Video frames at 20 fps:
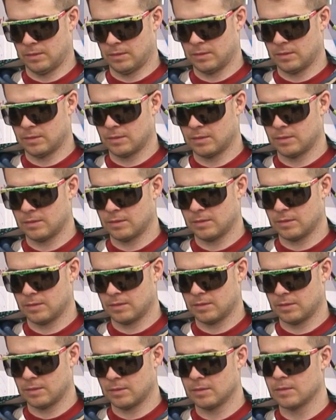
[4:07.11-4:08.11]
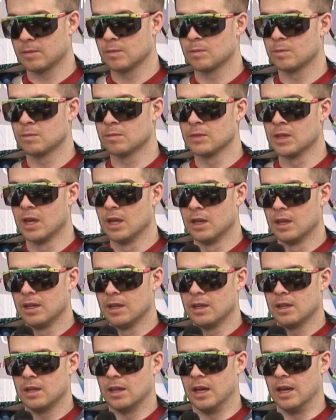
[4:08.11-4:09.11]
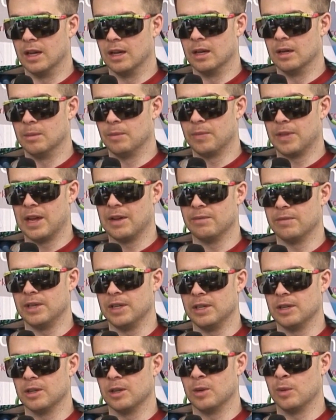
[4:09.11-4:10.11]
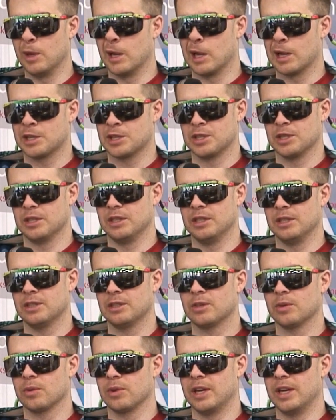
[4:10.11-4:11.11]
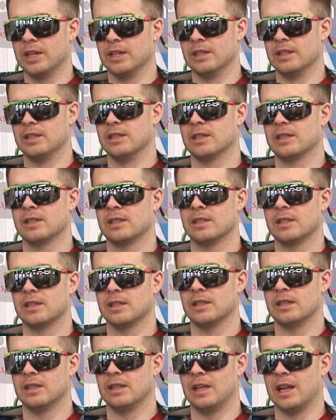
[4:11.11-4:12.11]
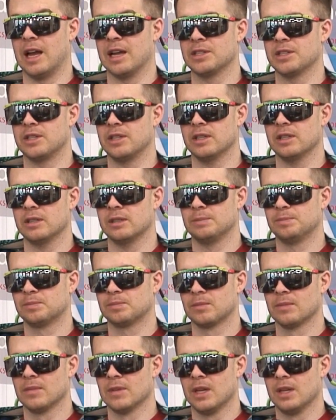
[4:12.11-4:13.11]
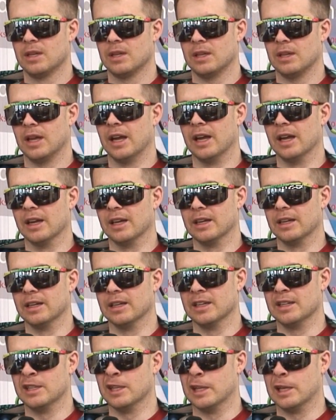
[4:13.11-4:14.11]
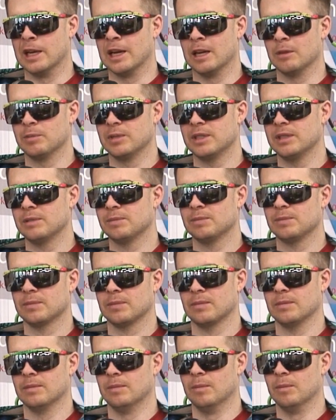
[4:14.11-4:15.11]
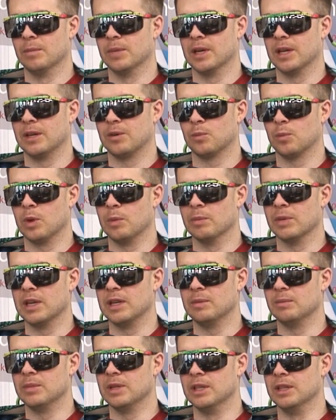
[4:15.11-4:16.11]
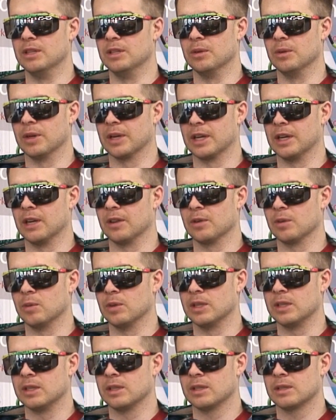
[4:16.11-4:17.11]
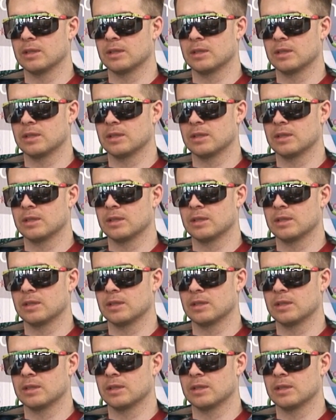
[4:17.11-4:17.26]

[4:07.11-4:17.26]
It's this year, right? Um, that video we actually created last year, okay. and it did happen, but we might be doing another one.